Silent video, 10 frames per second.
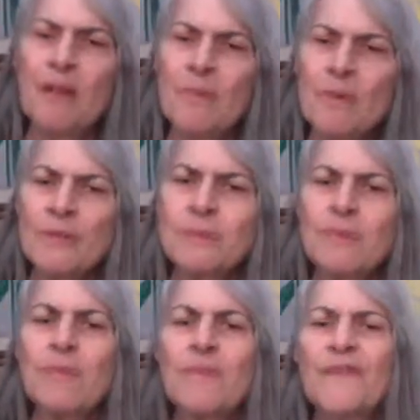Most
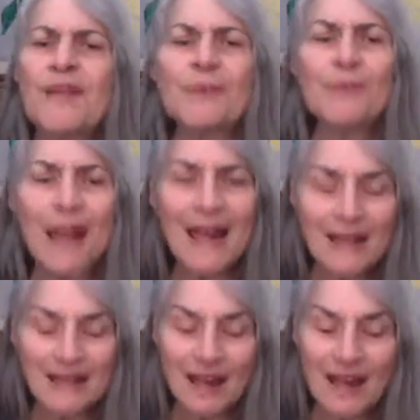people fail to
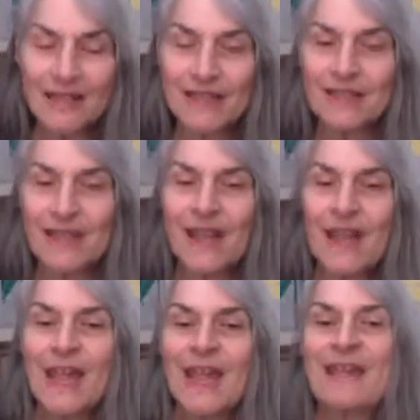recognize
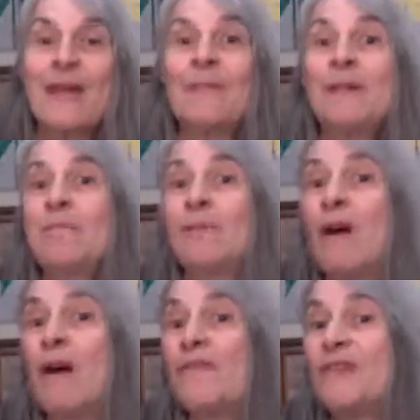that people
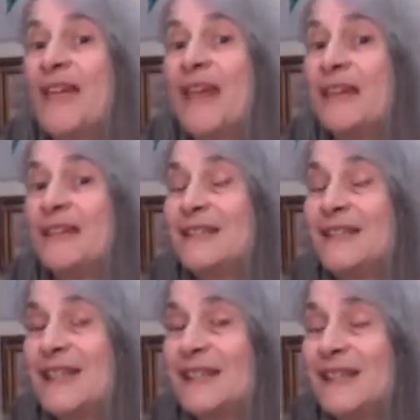often get
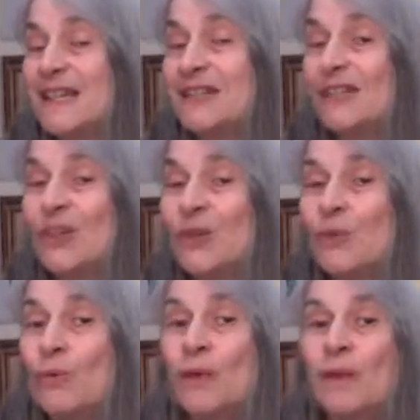addicted
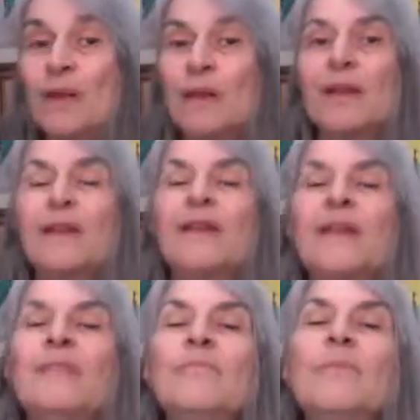to
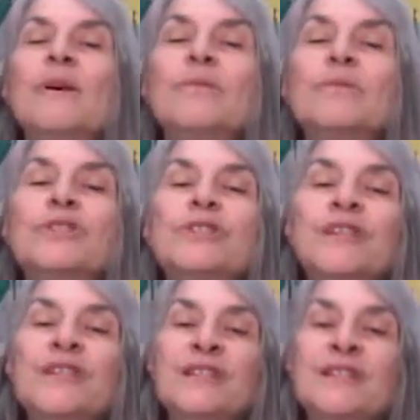
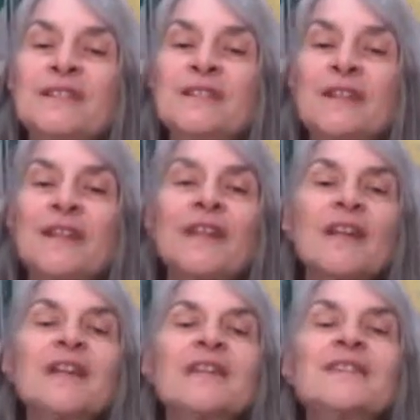emotions.
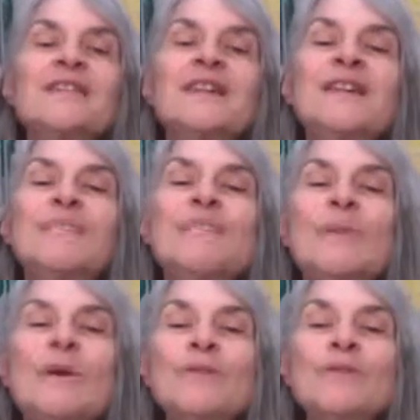It's the
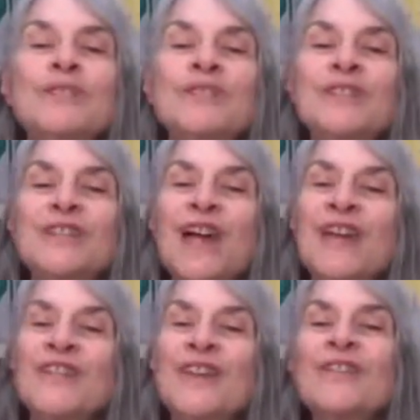emotions
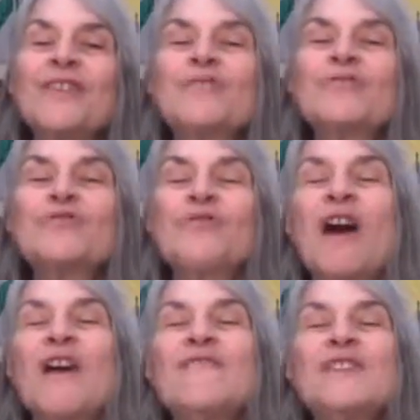that are
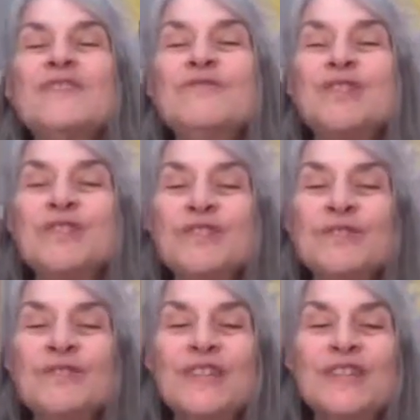driving you to
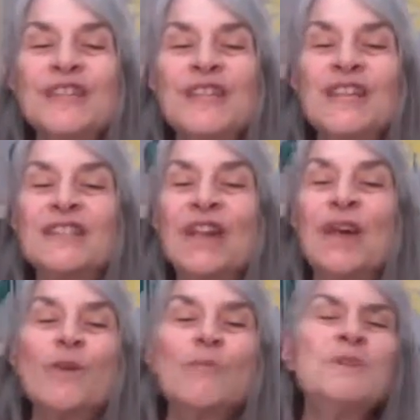do these things.
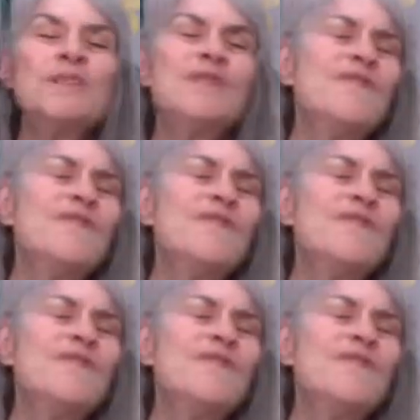When you